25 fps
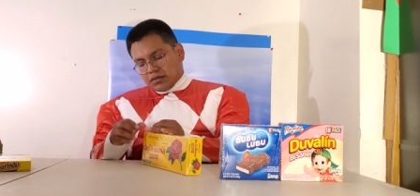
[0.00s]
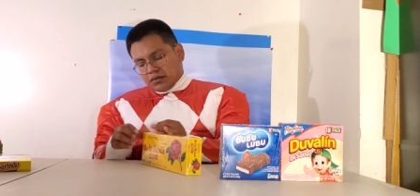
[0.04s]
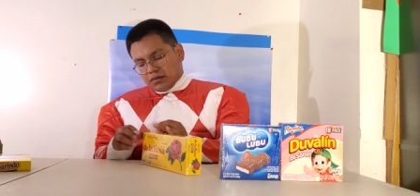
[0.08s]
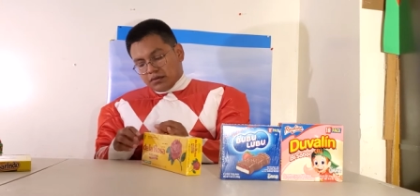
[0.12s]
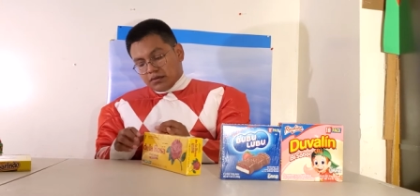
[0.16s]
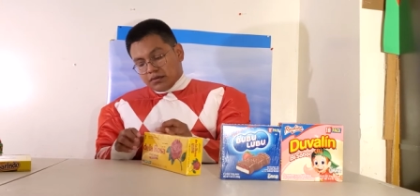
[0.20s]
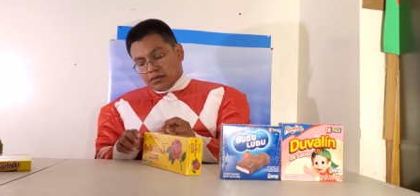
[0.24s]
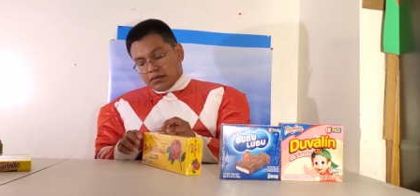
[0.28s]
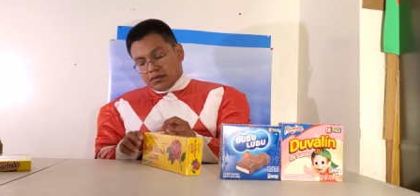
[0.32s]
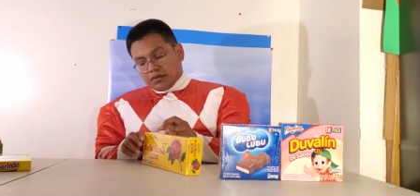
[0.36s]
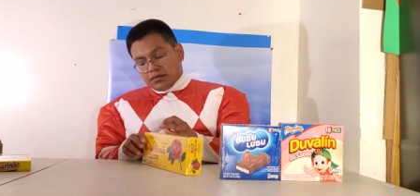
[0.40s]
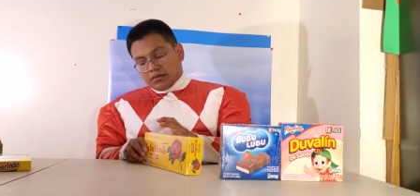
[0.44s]

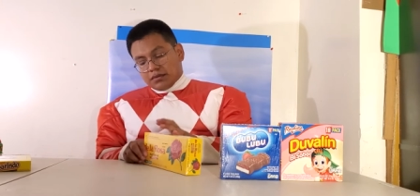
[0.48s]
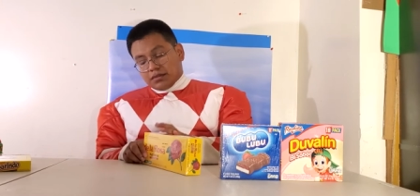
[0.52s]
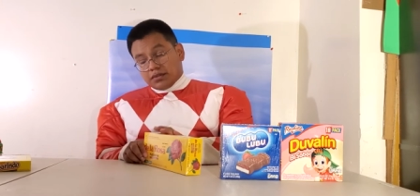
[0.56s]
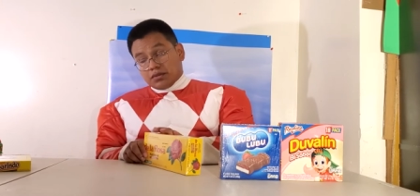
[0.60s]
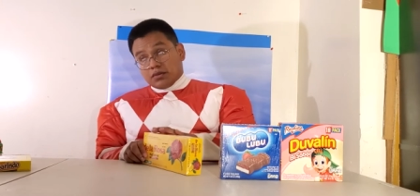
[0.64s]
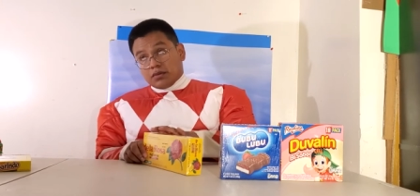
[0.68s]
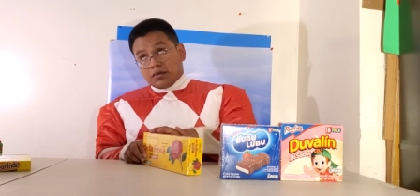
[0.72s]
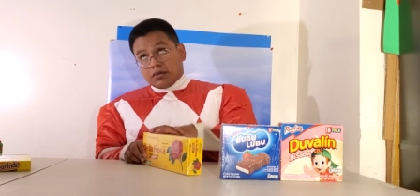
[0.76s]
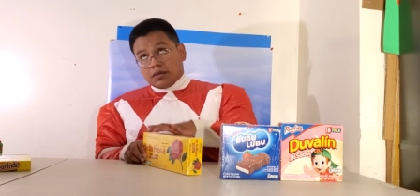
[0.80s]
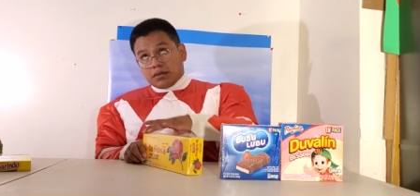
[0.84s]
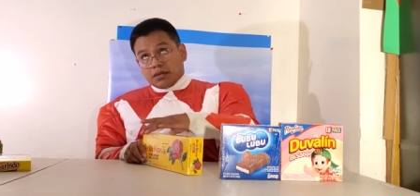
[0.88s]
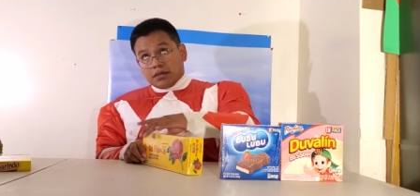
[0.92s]
or
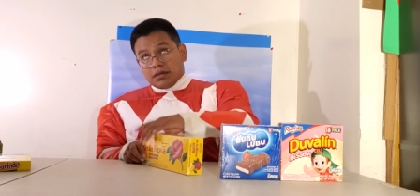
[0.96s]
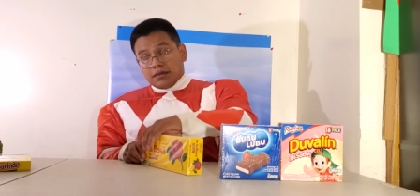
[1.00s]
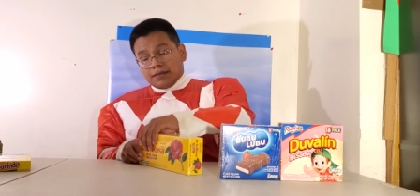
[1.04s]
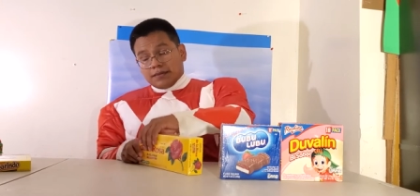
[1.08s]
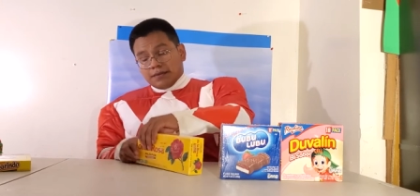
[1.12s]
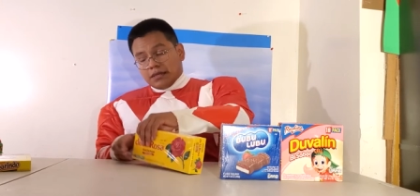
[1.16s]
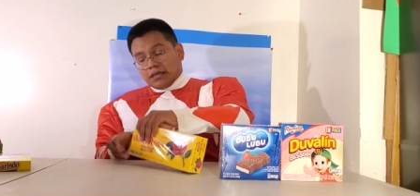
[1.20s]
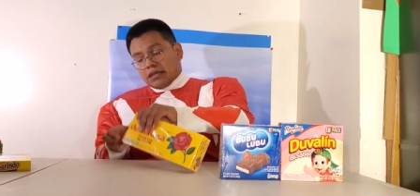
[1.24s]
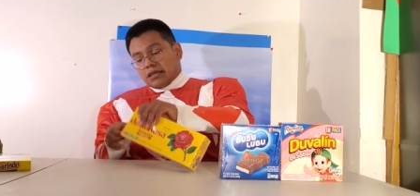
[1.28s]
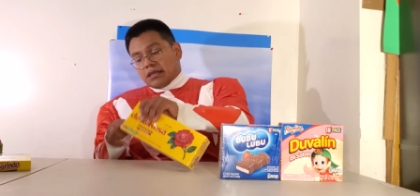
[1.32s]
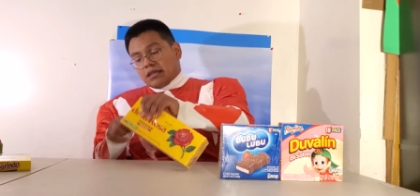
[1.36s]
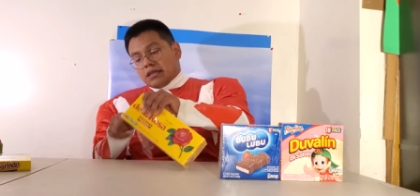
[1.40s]
store
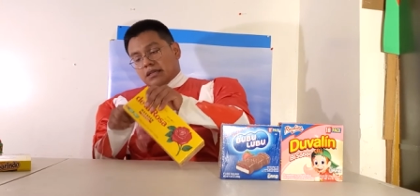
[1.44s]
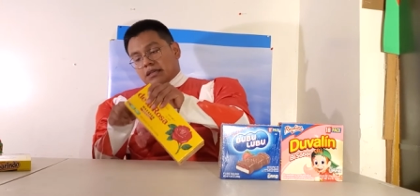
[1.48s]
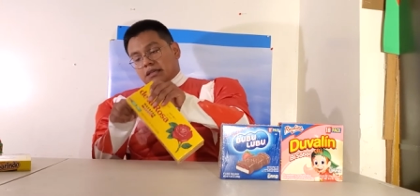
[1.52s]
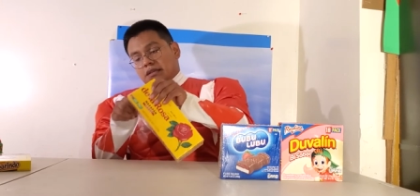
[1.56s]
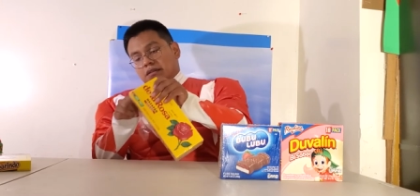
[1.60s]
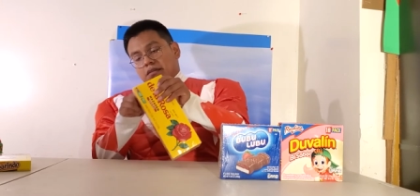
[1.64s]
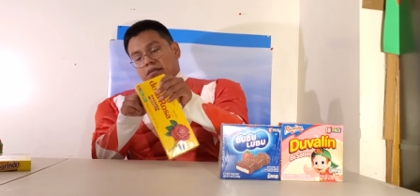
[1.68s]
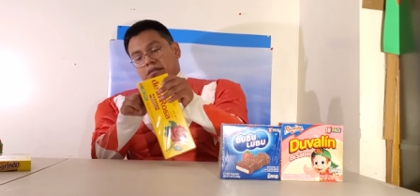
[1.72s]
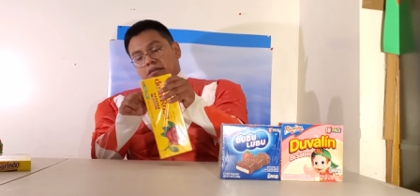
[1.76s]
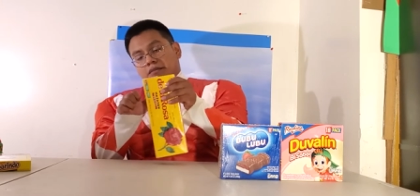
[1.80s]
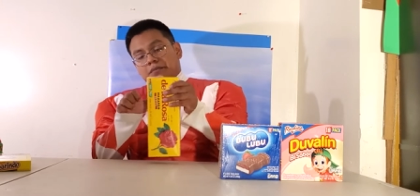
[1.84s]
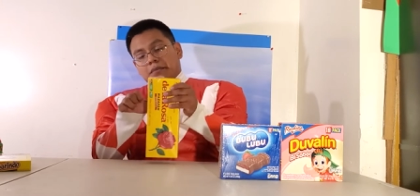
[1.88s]

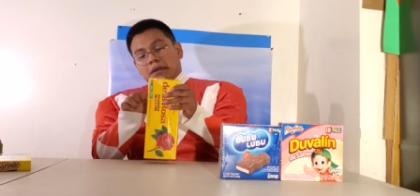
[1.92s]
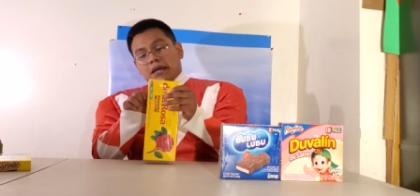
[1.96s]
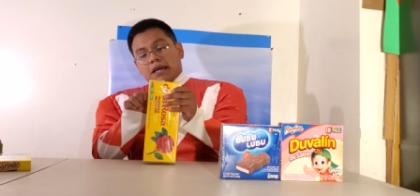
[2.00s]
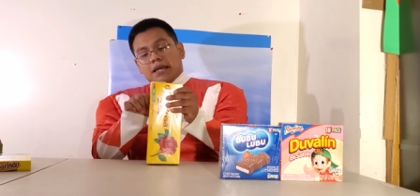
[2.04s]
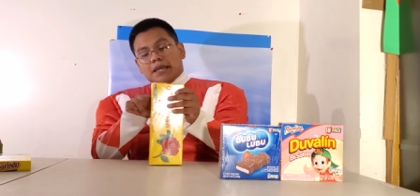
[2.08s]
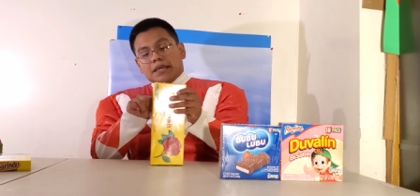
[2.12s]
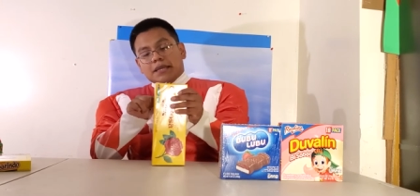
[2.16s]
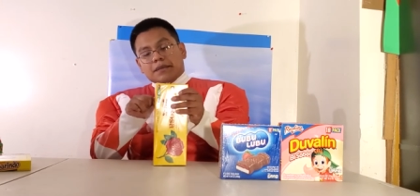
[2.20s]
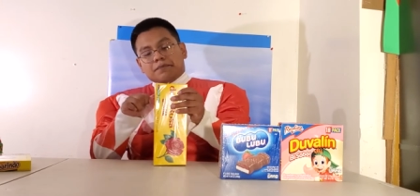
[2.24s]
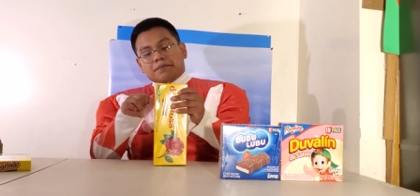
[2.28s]
nearby.